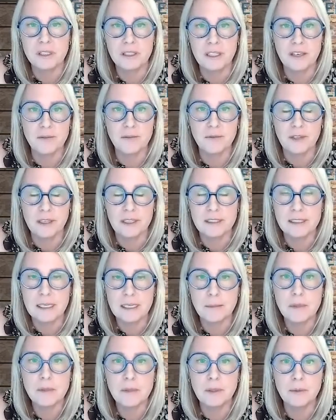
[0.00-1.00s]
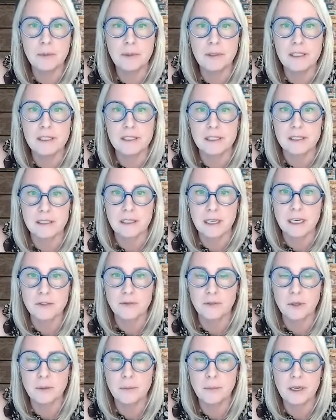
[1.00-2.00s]
and they seem to be really
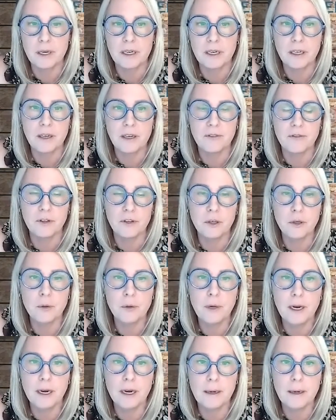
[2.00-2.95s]
successful. But if you